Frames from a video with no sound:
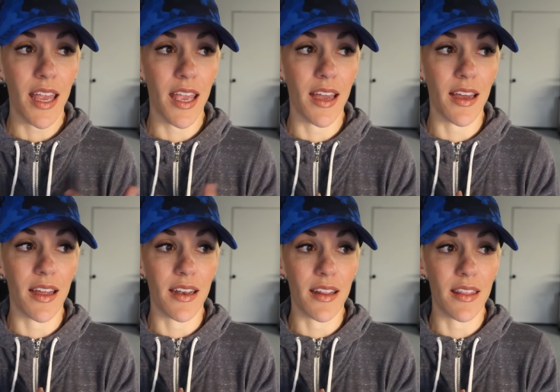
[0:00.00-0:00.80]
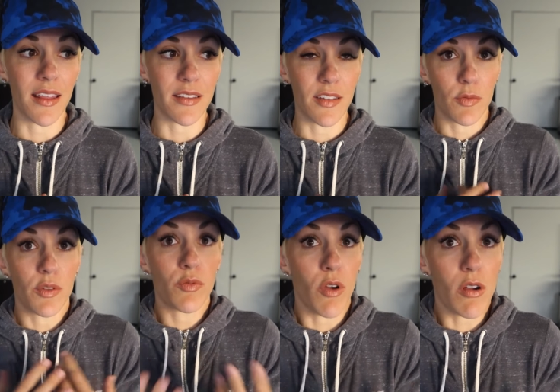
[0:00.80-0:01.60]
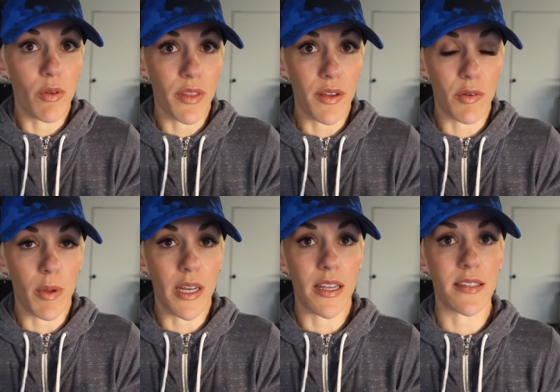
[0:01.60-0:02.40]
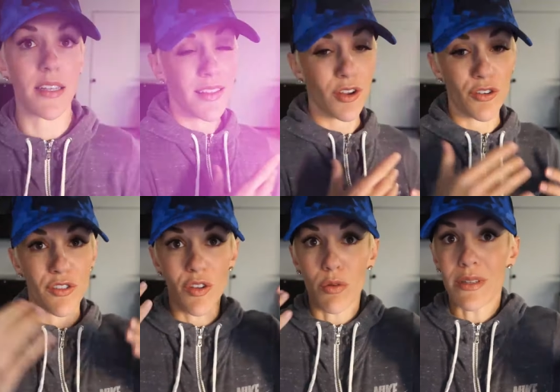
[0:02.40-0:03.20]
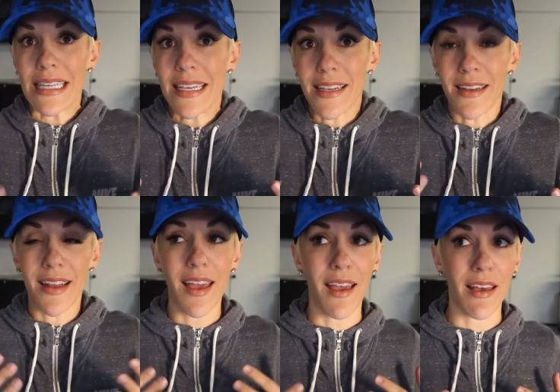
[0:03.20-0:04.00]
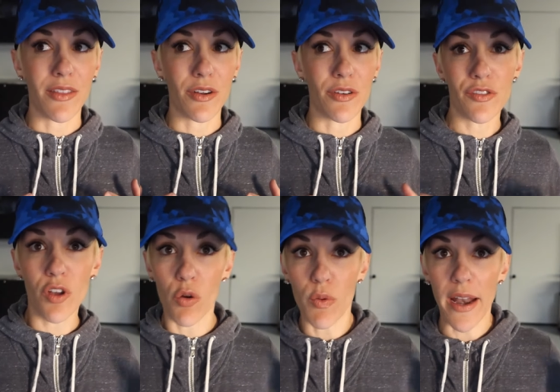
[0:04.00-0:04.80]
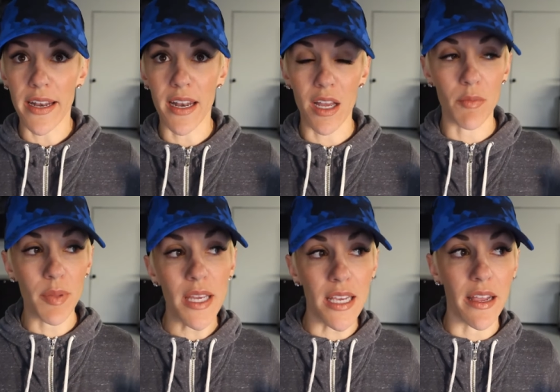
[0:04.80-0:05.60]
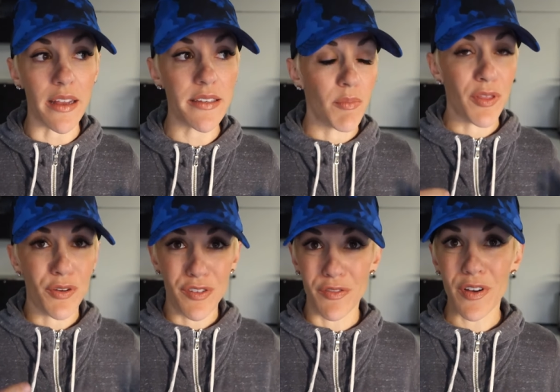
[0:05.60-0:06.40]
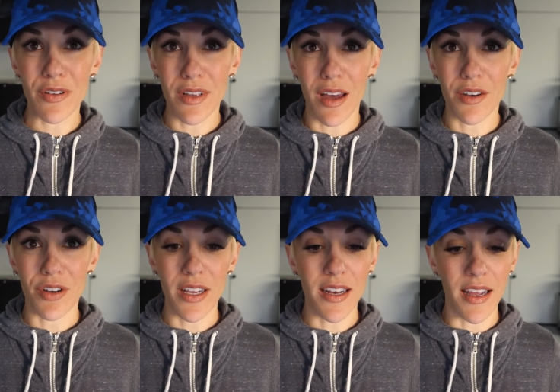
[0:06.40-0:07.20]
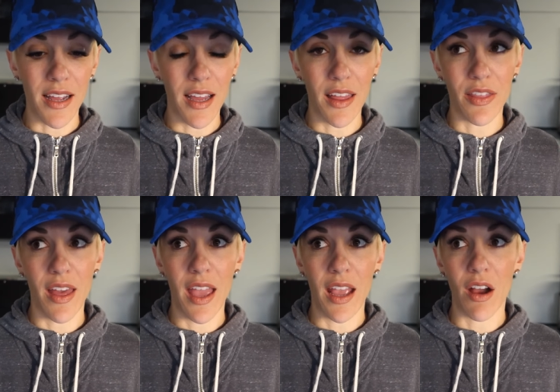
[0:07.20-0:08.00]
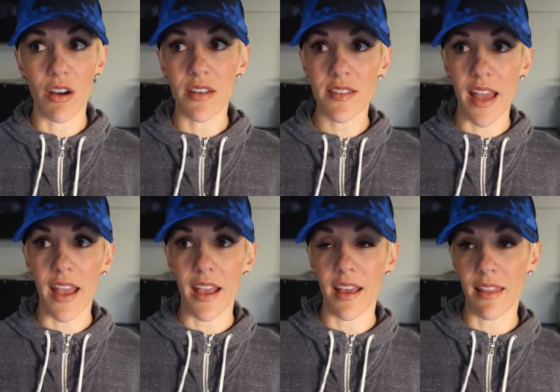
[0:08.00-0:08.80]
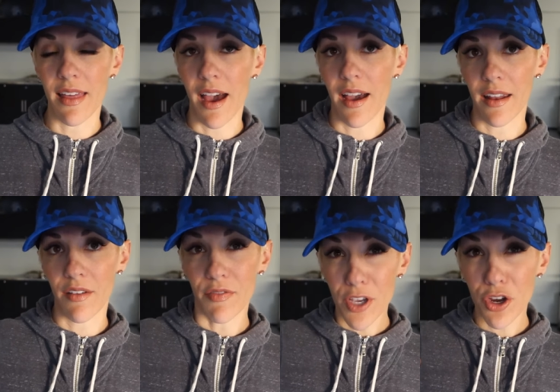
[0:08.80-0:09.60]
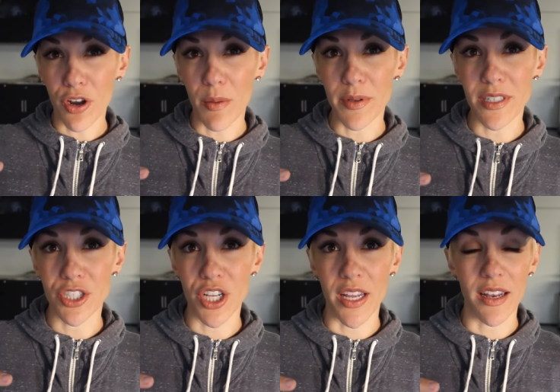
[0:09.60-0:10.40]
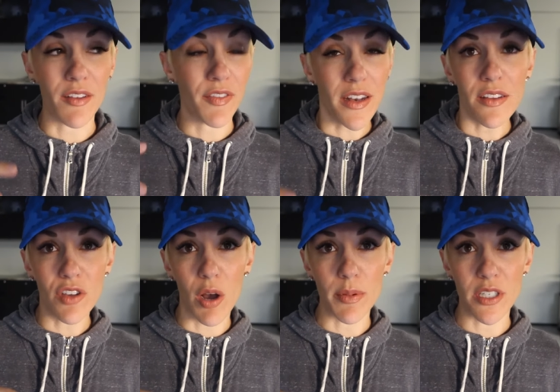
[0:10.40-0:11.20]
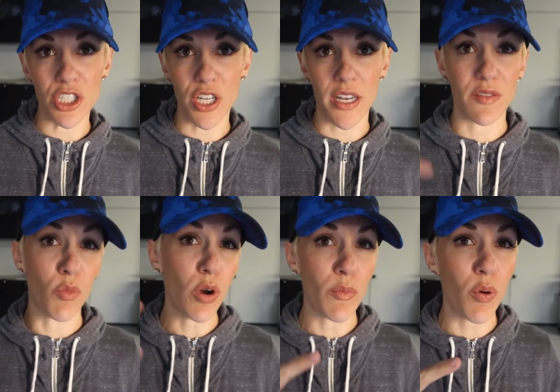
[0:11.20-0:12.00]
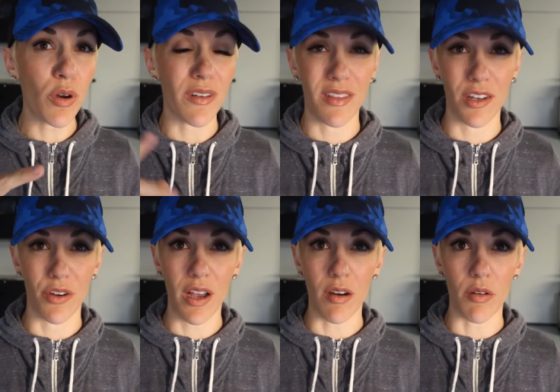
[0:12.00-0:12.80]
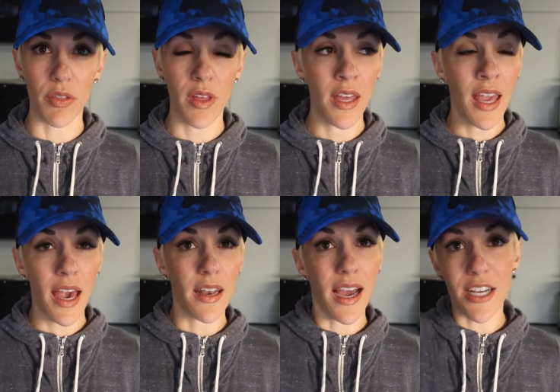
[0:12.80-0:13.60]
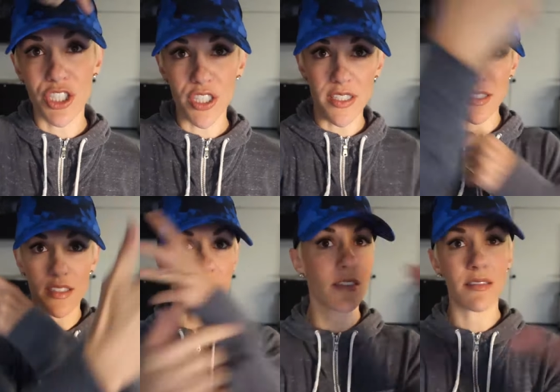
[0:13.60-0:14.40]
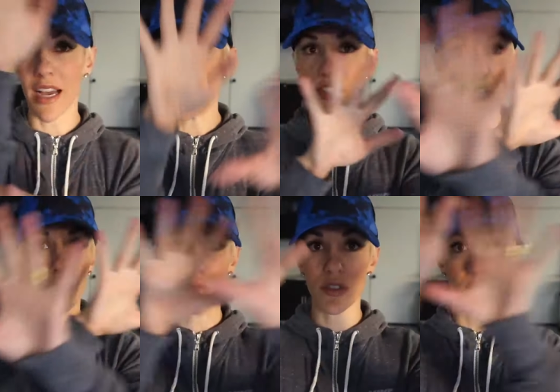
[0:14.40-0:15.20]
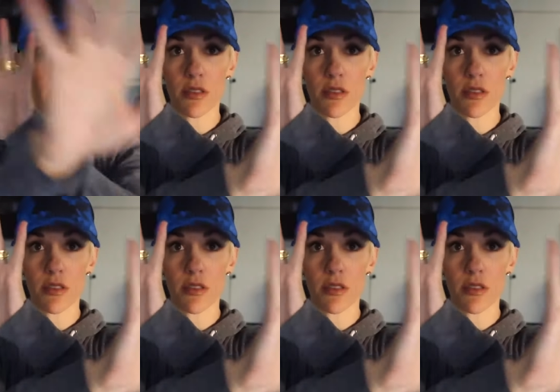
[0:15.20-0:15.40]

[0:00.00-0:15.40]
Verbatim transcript: And this is what's wrong with everybody is that they're so lean and they're so ready to compete, but they're severely under eating and they are saying that a figure competition, a fitness competition is more important than your health. And I just, I don't